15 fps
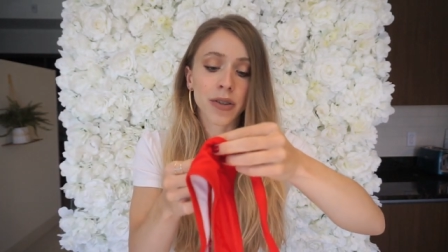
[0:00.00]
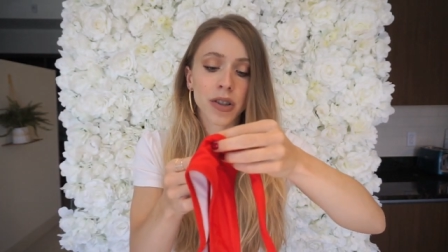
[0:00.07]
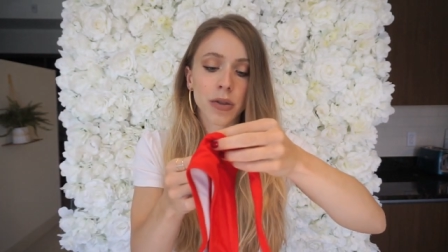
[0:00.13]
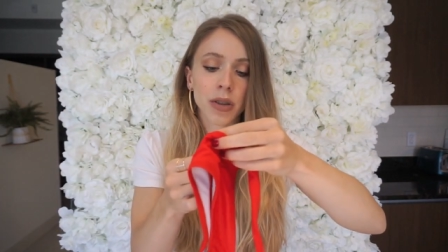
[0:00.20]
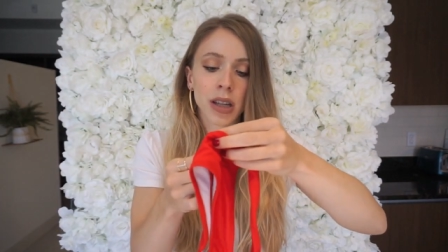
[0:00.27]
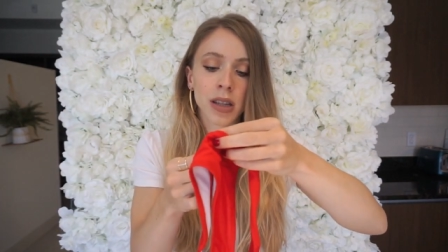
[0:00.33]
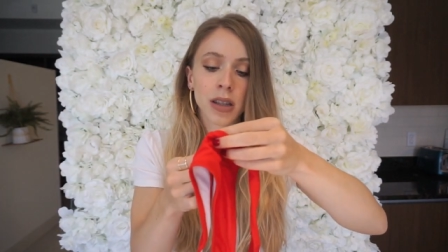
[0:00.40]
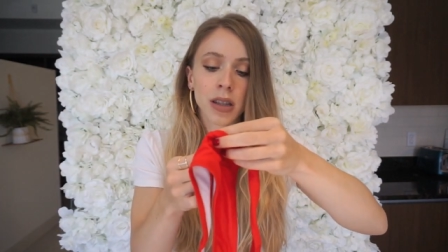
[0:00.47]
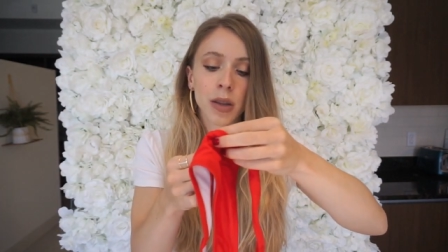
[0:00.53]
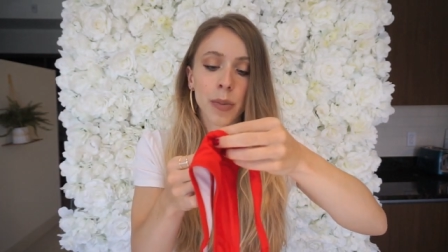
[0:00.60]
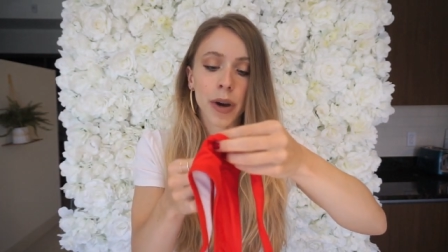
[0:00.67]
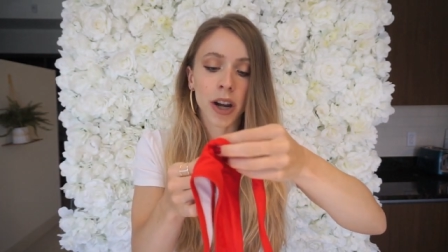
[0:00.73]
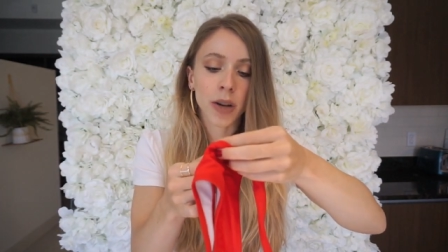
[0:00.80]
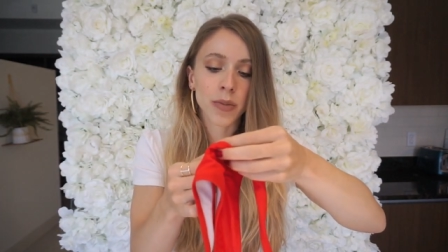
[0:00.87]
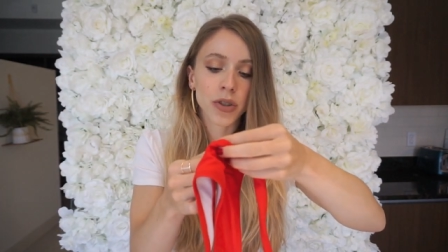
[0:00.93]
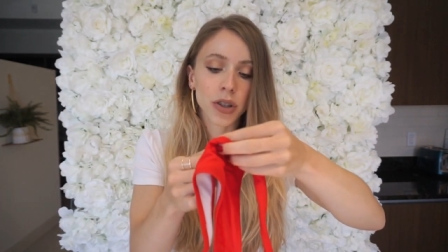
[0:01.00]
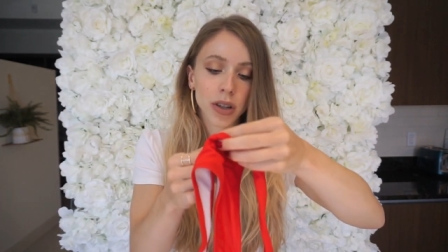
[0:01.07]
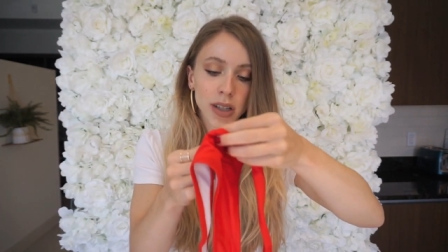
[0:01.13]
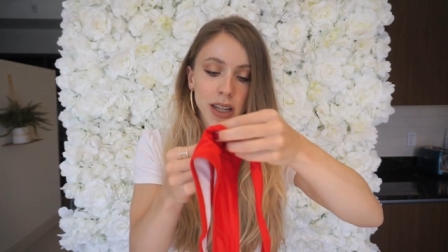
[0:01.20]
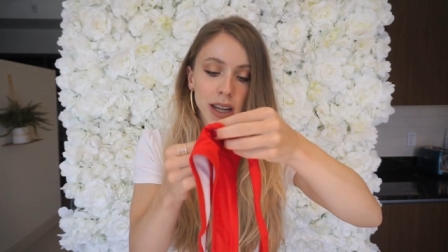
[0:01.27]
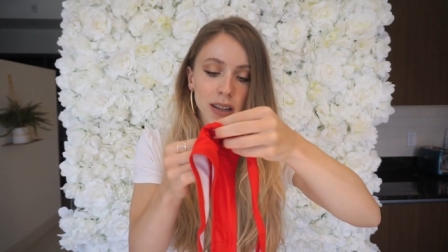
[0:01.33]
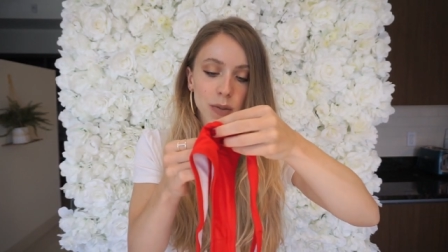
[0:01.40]
So this, the bottoms are a
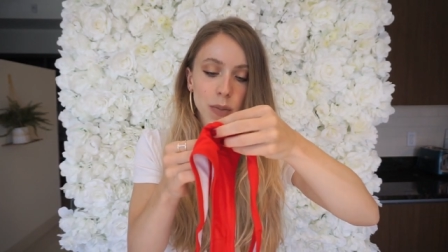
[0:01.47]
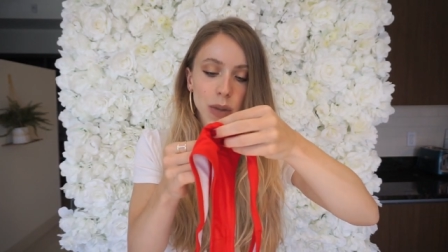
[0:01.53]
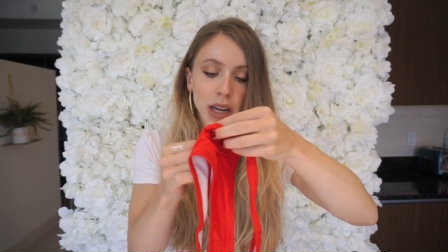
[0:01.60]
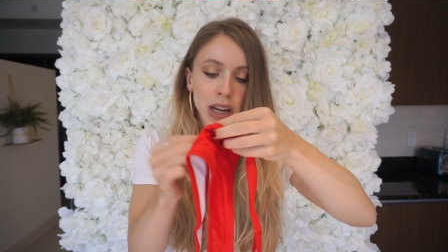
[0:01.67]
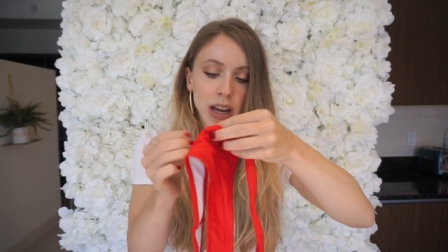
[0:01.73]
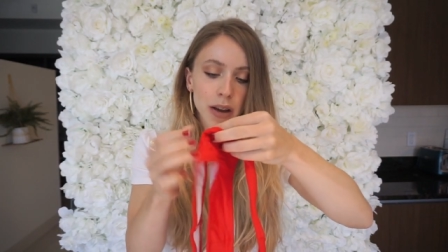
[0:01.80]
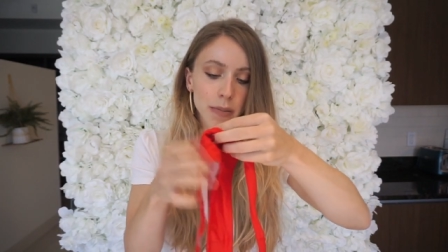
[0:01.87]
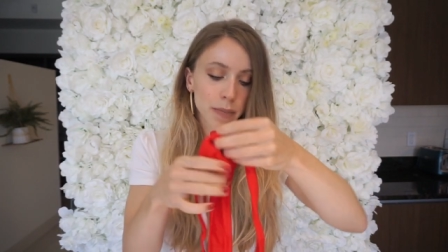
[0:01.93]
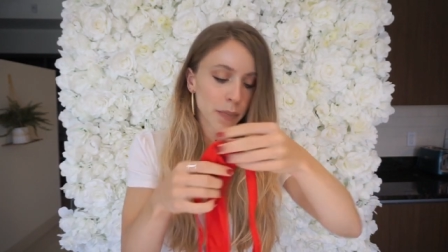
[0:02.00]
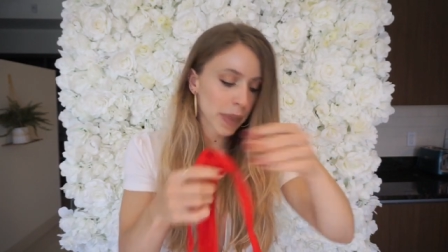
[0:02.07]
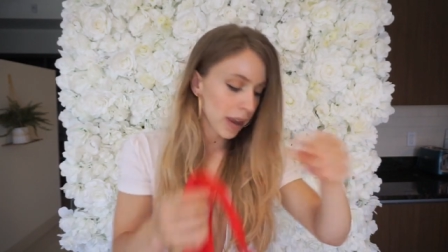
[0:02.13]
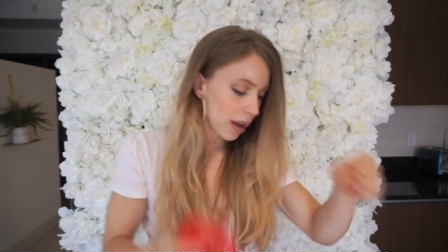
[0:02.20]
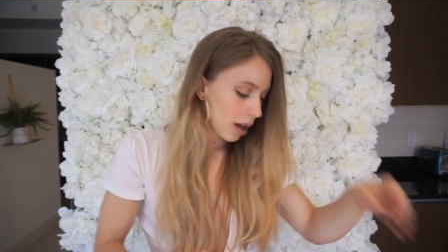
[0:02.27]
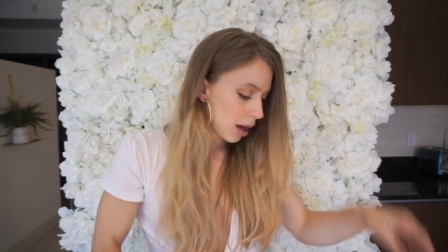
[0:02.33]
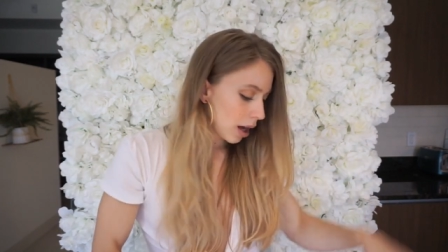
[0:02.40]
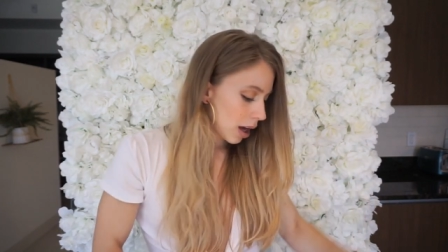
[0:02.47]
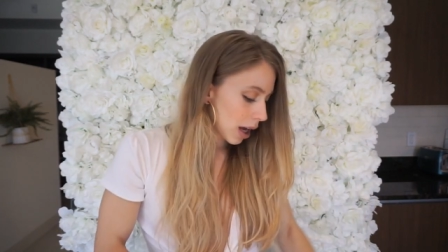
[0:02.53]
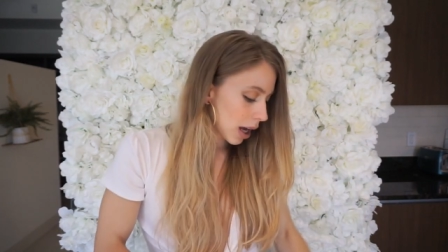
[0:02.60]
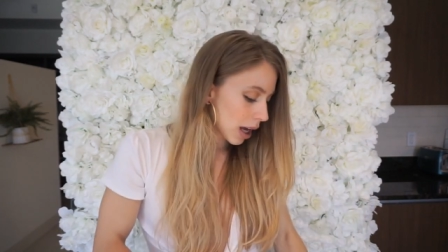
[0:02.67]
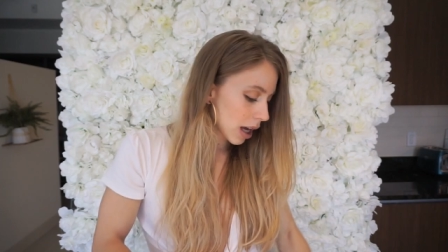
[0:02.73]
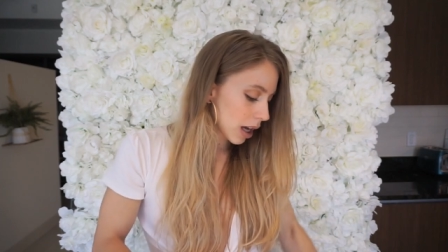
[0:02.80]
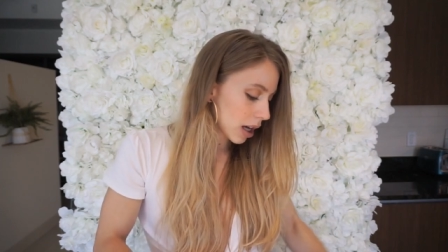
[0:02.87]
size medium,
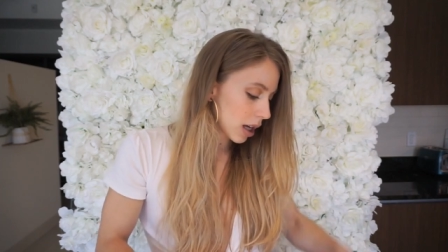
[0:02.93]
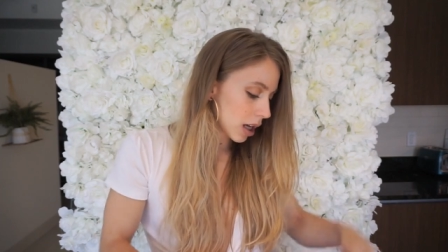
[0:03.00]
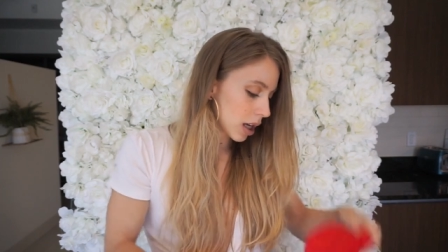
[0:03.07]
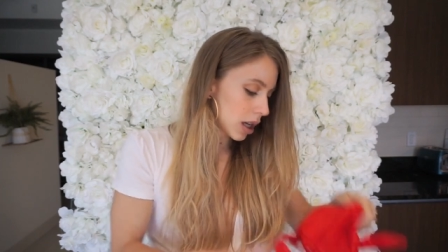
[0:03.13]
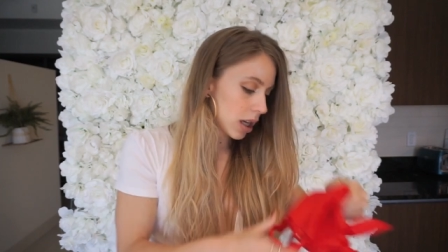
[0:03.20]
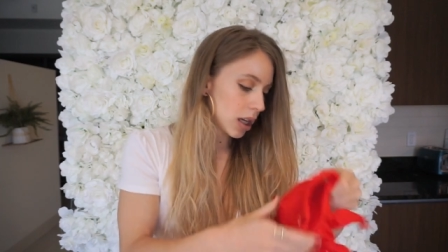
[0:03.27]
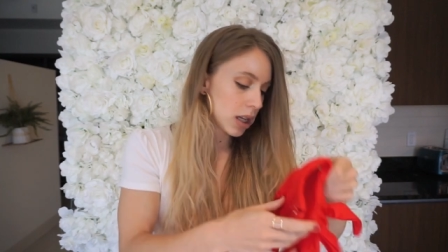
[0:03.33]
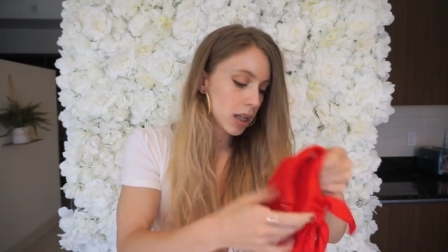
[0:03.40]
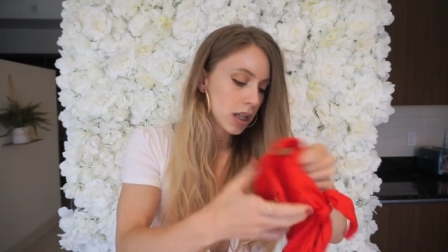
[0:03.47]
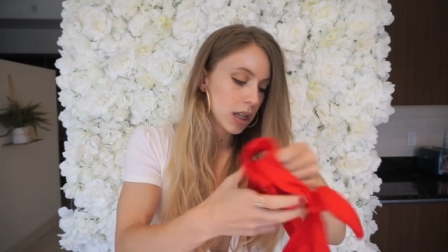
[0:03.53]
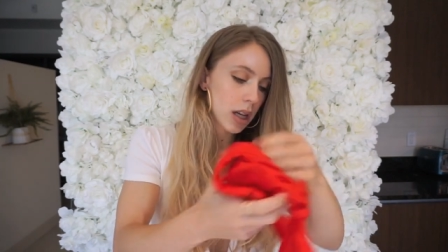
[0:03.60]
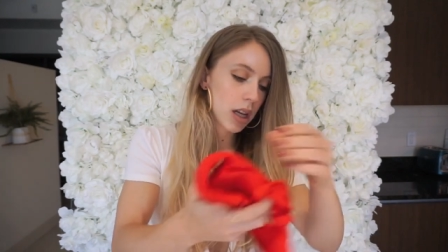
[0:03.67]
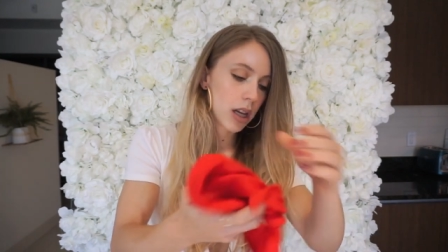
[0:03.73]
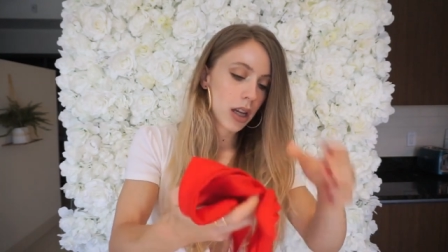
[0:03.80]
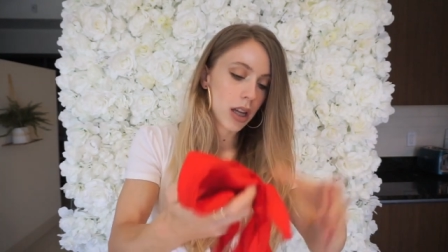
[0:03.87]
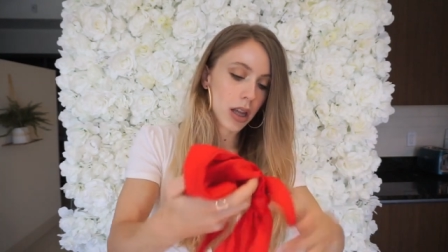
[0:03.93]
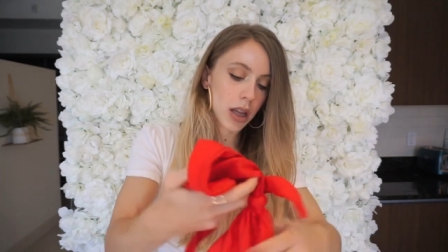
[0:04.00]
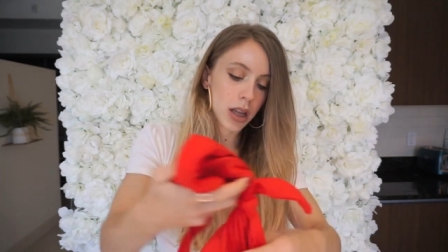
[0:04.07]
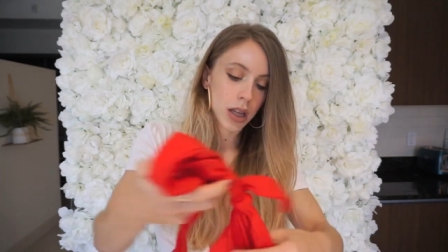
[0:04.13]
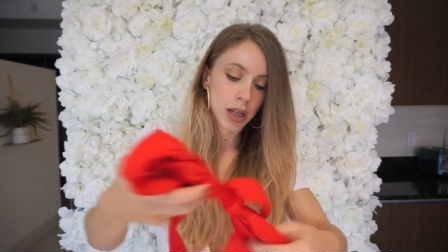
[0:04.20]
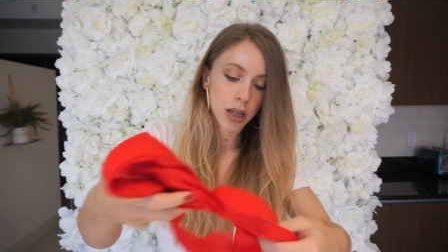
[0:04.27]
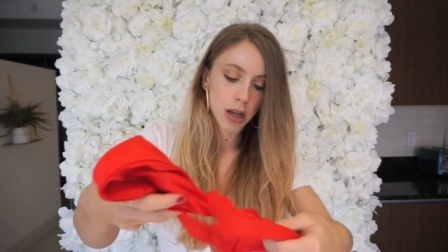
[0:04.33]
and
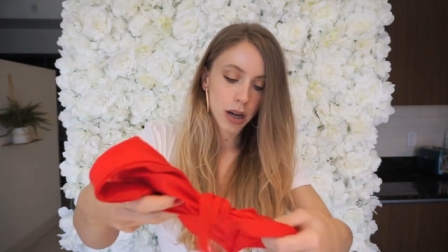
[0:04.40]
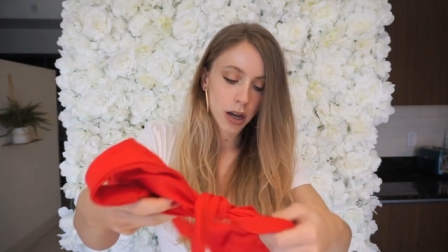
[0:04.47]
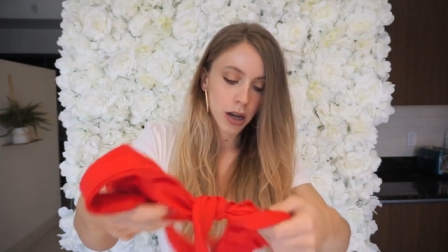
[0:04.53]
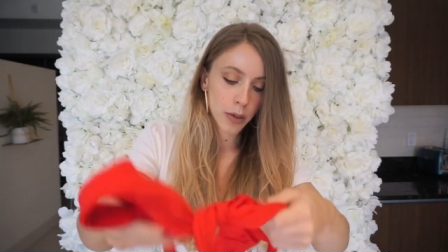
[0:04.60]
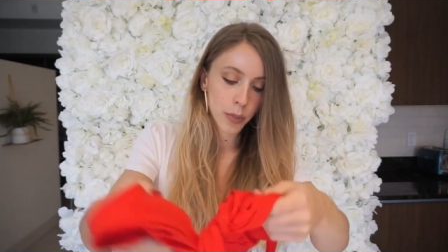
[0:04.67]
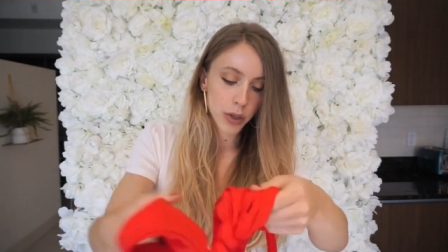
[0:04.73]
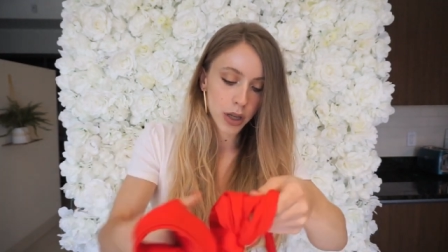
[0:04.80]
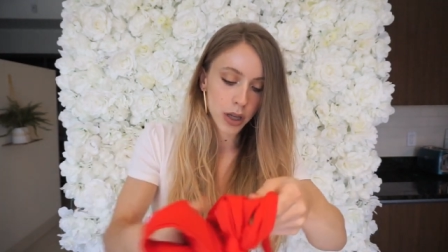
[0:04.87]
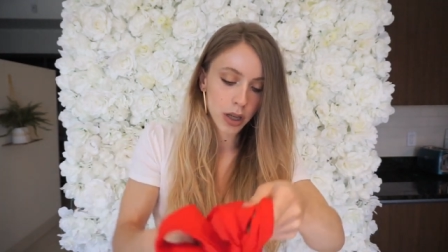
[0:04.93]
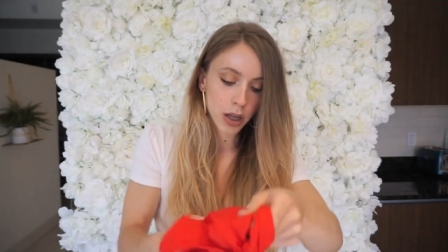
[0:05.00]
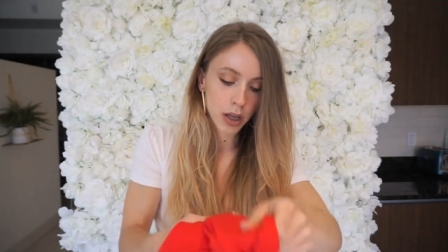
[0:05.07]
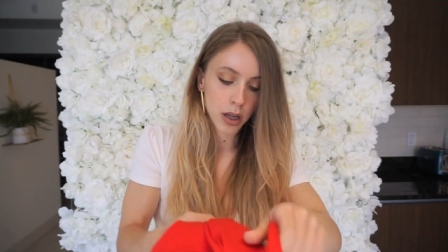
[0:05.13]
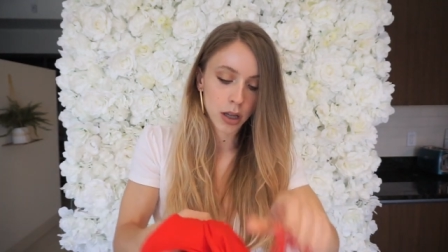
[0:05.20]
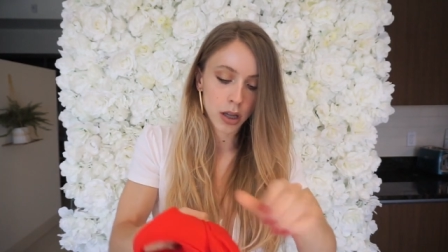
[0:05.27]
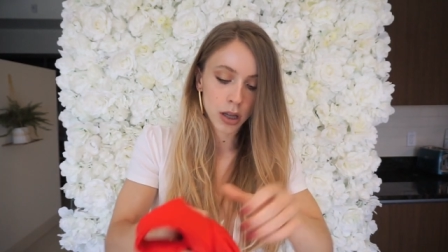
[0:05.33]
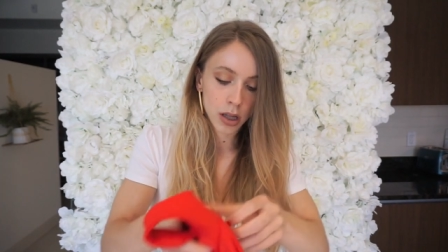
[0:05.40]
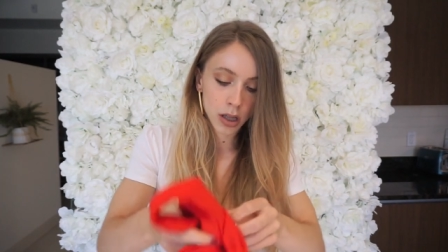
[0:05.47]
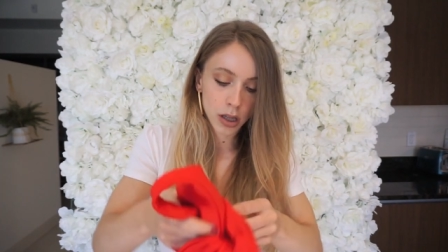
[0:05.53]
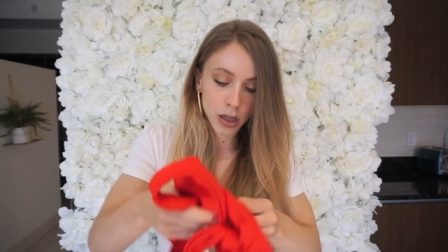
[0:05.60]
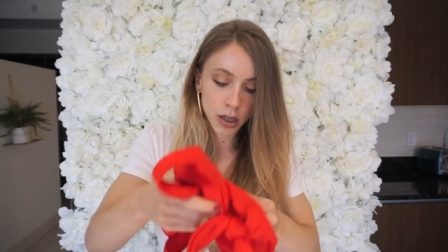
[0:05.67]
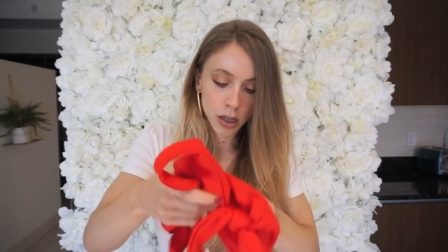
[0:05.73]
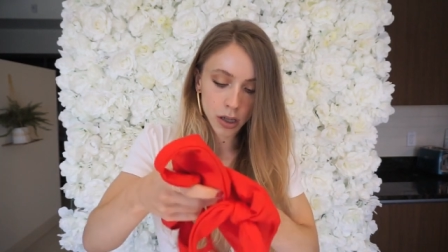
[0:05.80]
the top
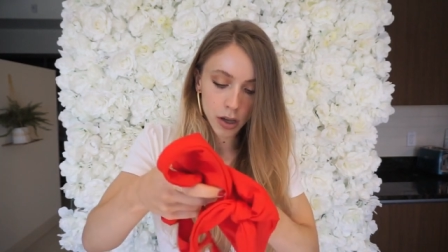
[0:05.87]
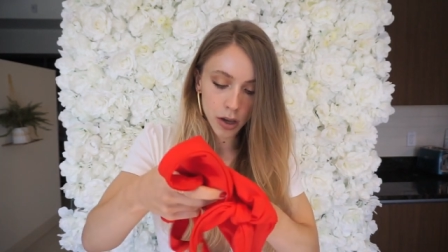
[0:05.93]
is